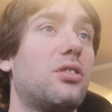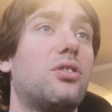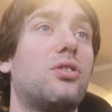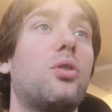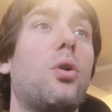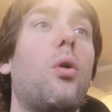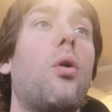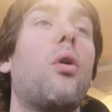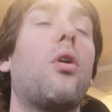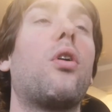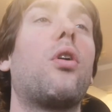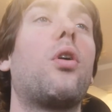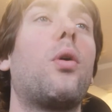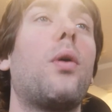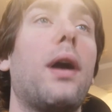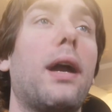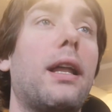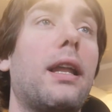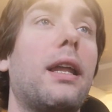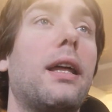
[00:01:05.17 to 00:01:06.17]
to talk
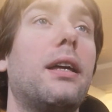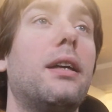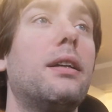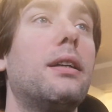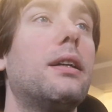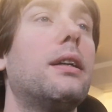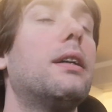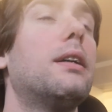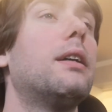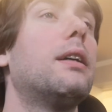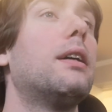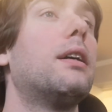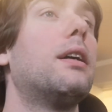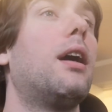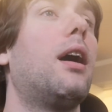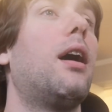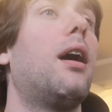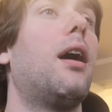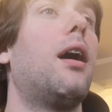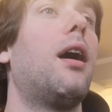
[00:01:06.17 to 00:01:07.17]
quickly
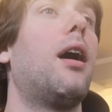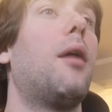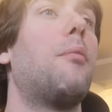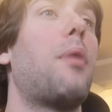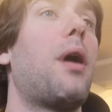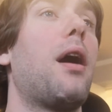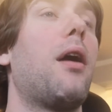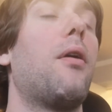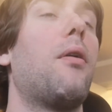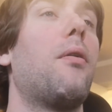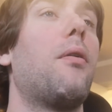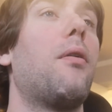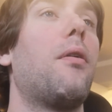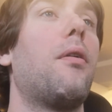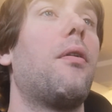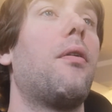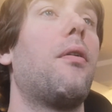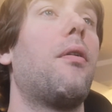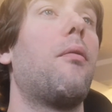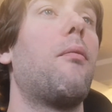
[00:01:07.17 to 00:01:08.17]
about
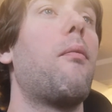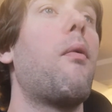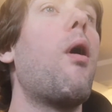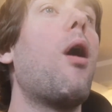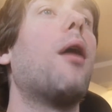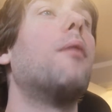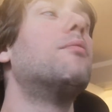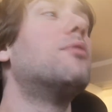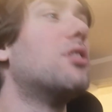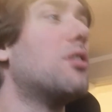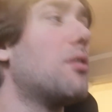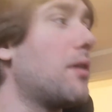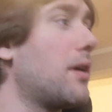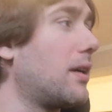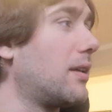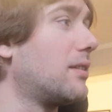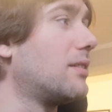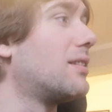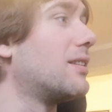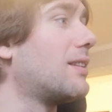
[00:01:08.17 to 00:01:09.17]
what I'm
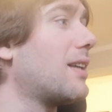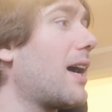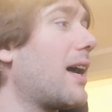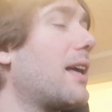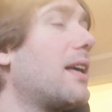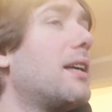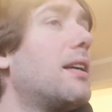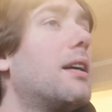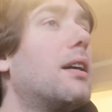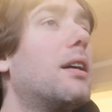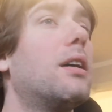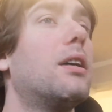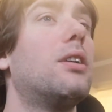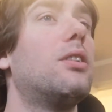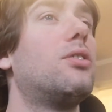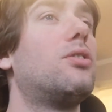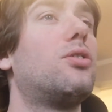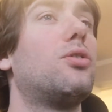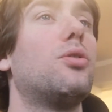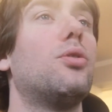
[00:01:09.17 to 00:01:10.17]
doing today
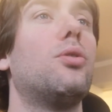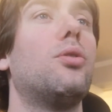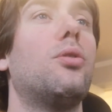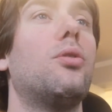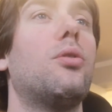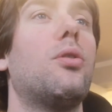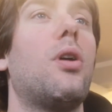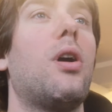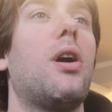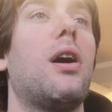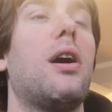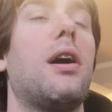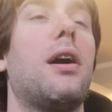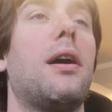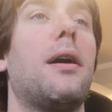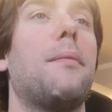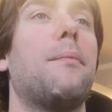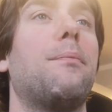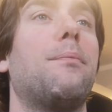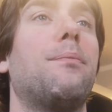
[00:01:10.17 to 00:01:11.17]
to
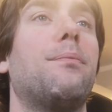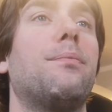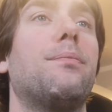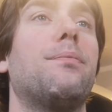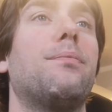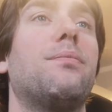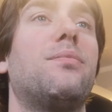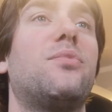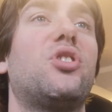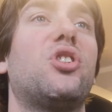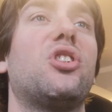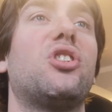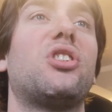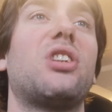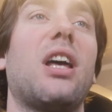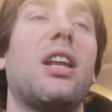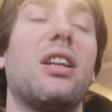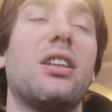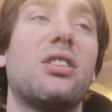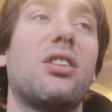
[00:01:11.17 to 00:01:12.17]

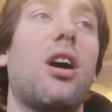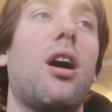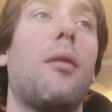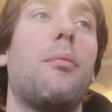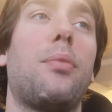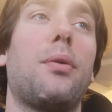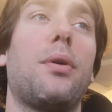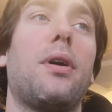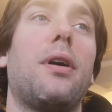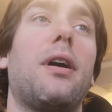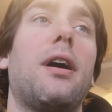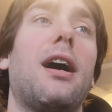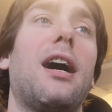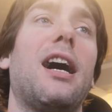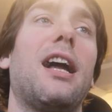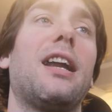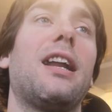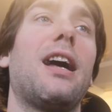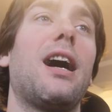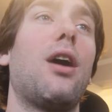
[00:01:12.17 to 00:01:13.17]
set this up
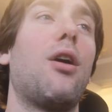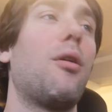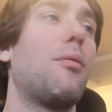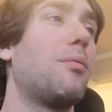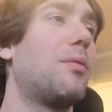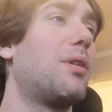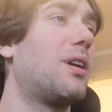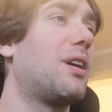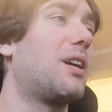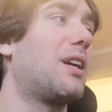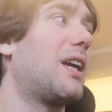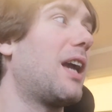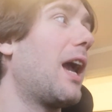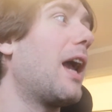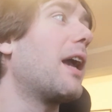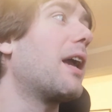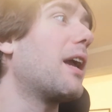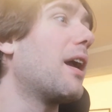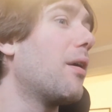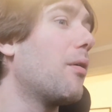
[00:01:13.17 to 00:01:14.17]
and how I'm
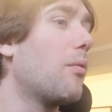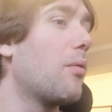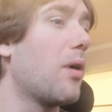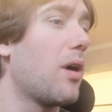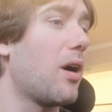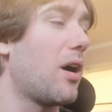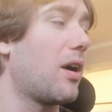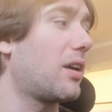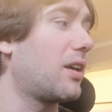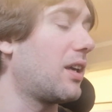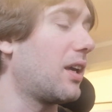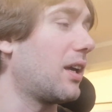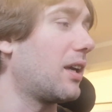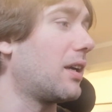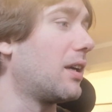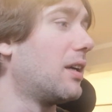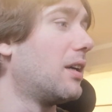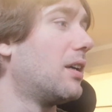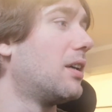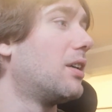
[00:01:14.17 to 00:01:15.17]
getting it working.
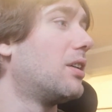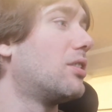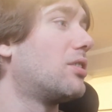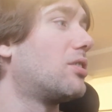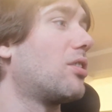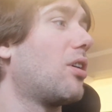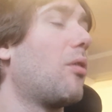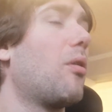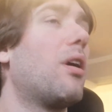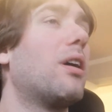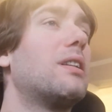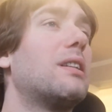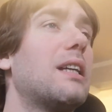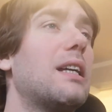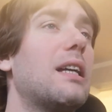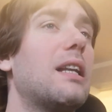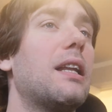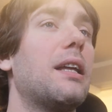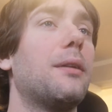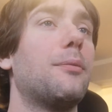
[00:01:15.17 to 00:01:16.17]
So
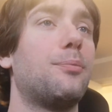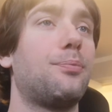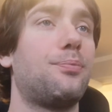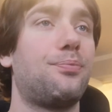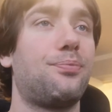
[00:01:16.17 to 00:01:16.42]
ideally,